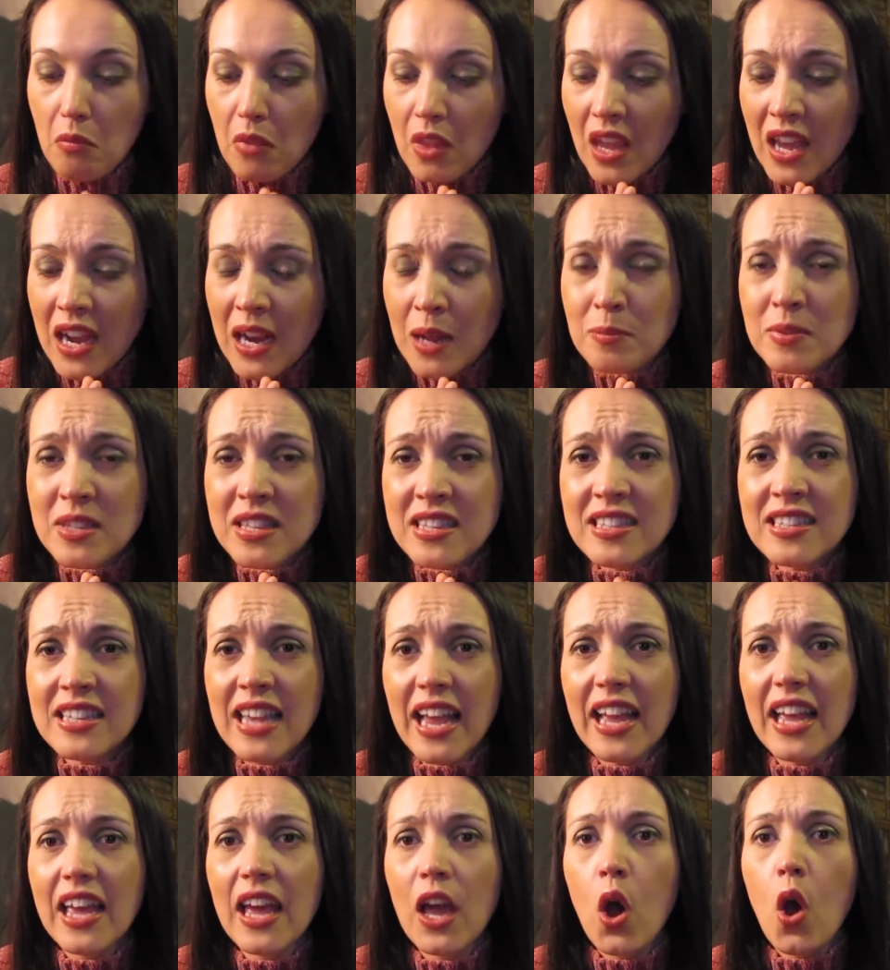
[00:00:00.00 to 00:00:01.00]
And I'm
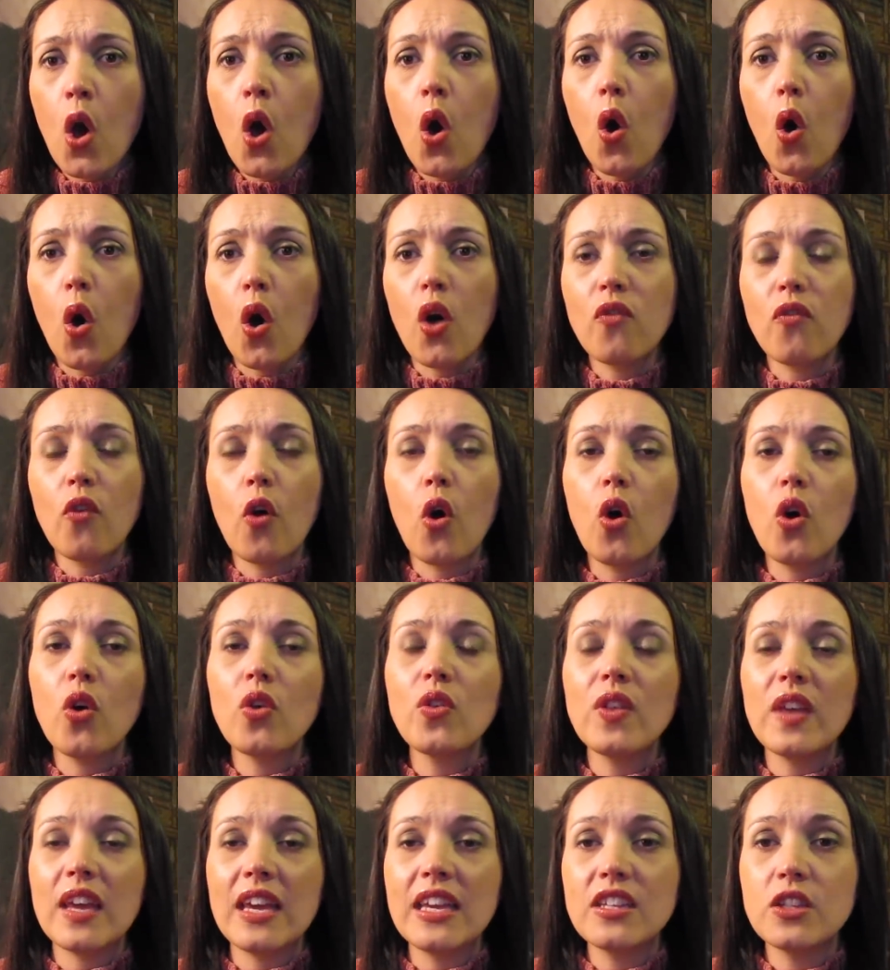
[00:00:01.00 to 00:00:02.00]
sick of all
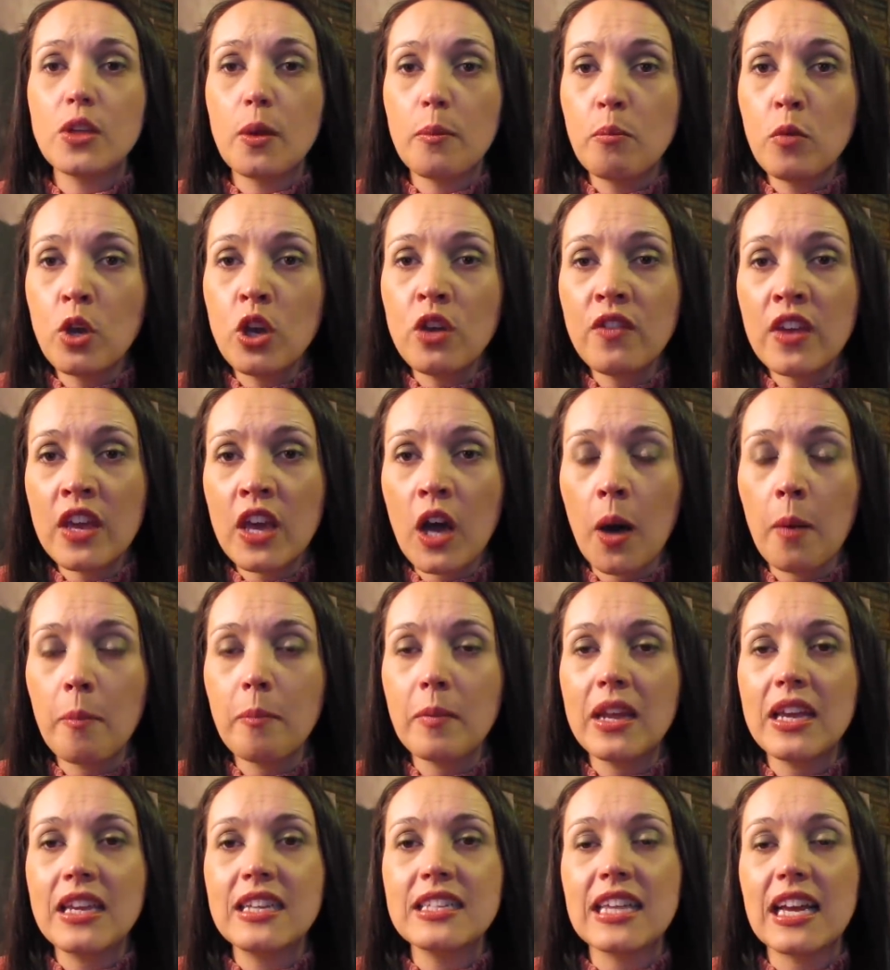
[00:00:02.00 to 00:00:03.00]
these movie
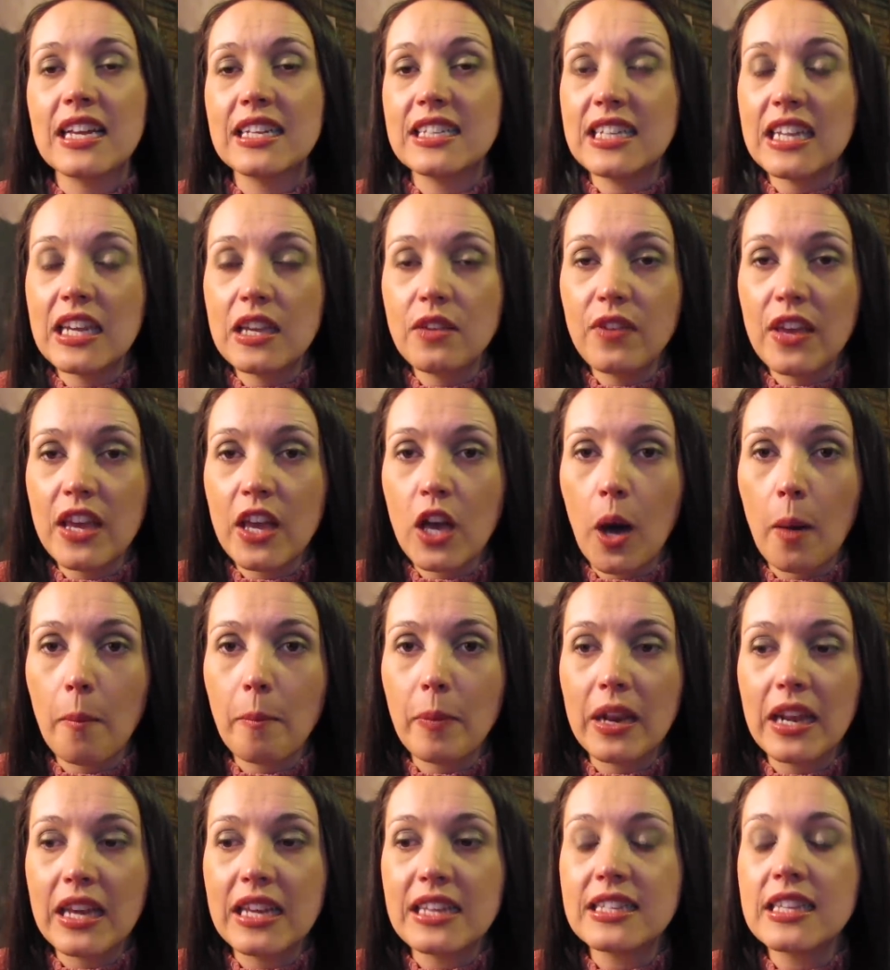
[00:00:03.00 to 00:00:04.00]
companies and TV
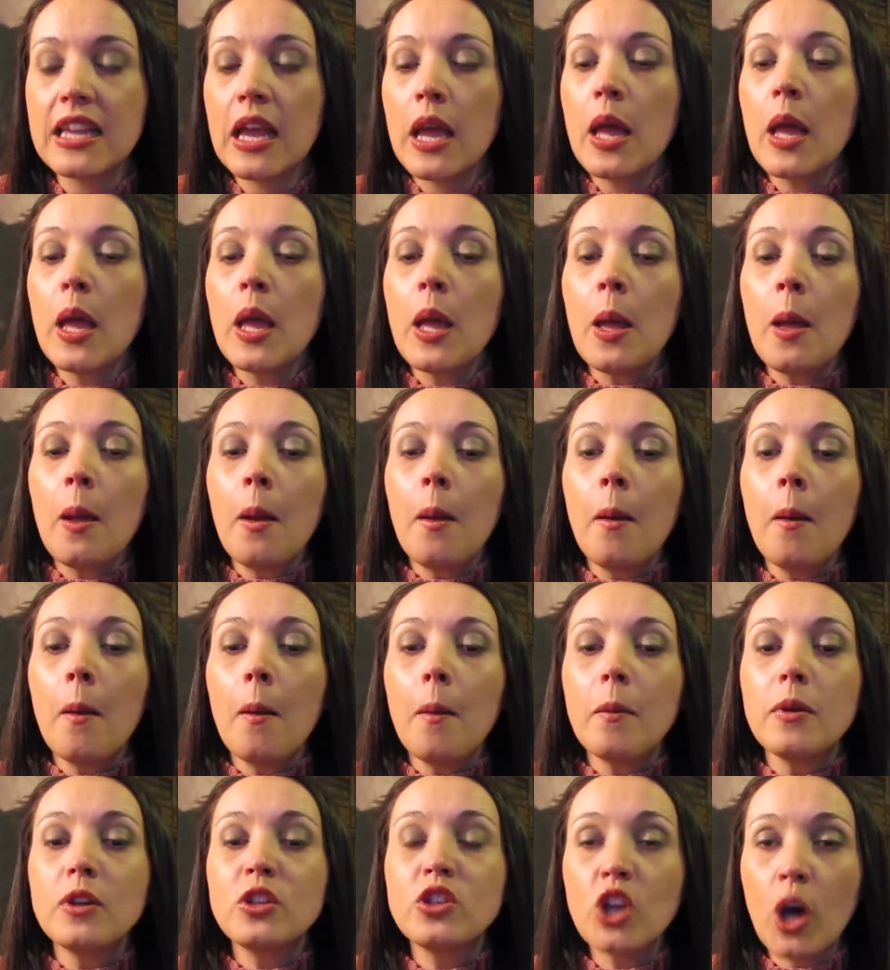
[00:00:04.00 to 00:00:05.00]
companies
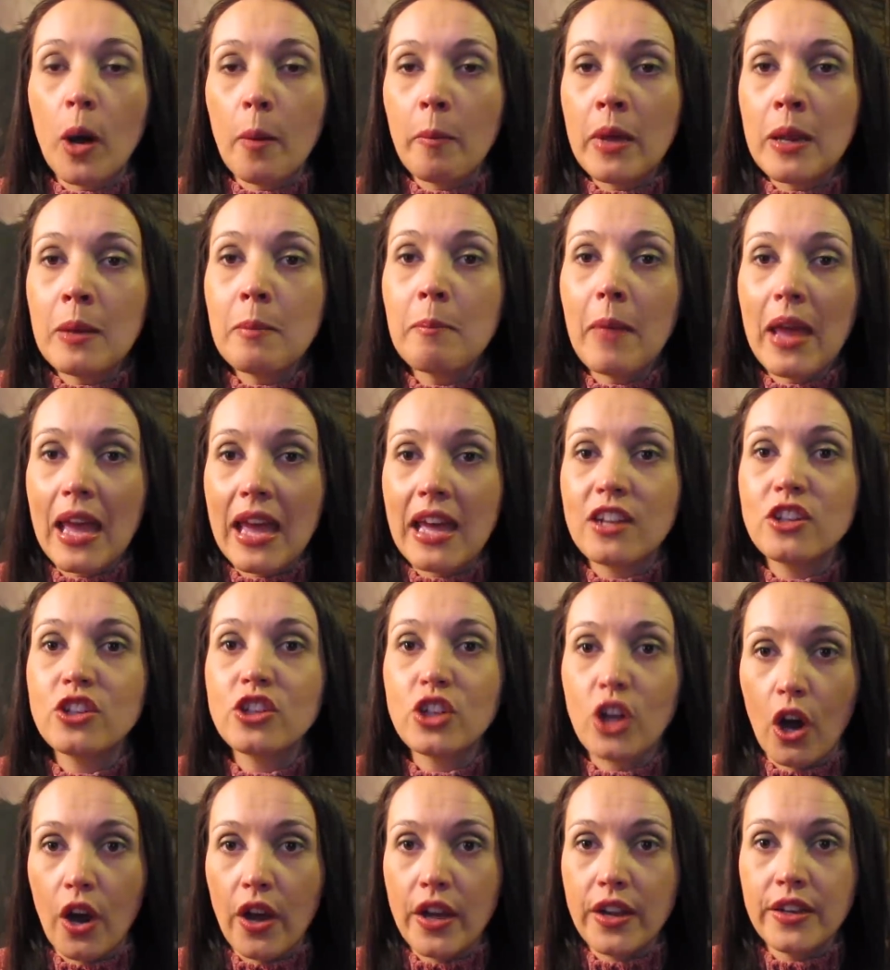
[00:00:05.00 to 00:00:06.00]
dumbing men
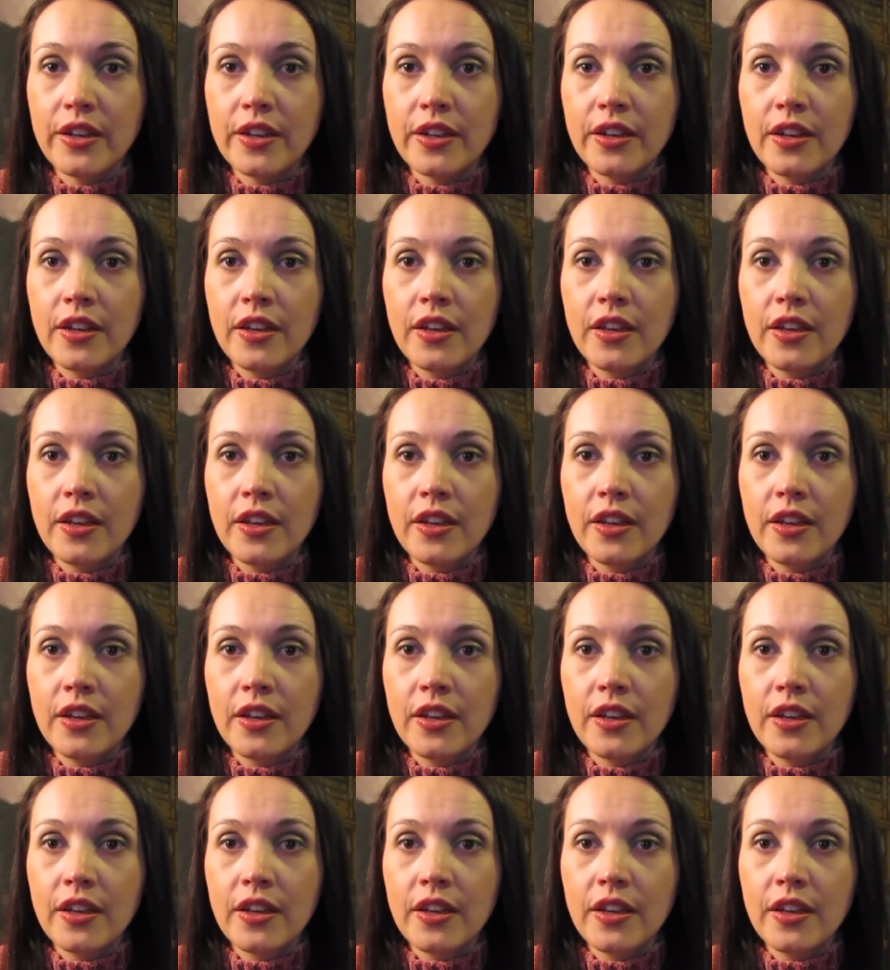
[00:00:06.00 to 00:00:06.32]
down.